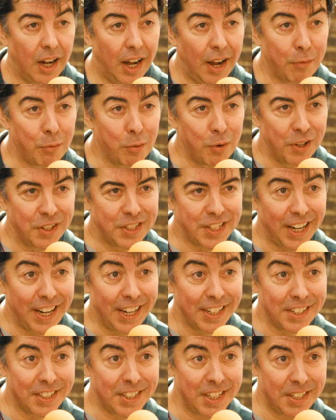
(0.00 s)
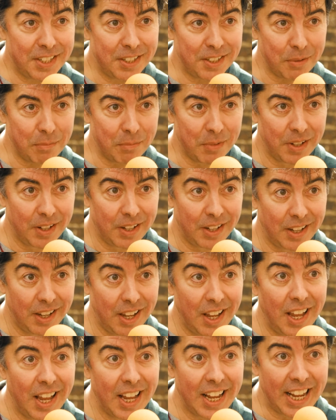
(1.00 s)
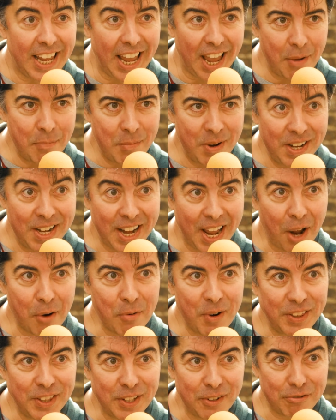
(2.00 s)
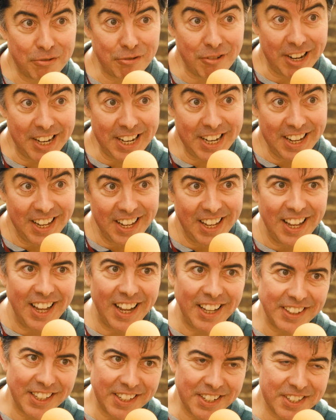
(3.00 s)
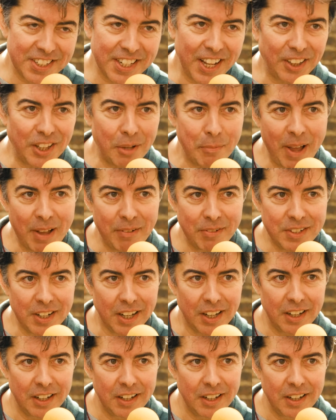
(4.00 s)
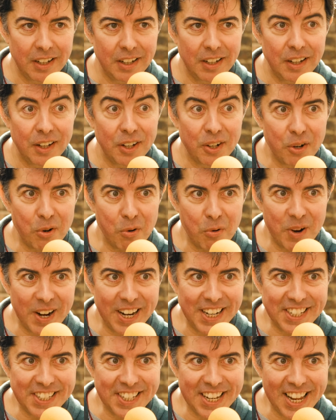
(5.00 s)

I've worked out a system. Get them in now when they're free, and then sell them after. Quids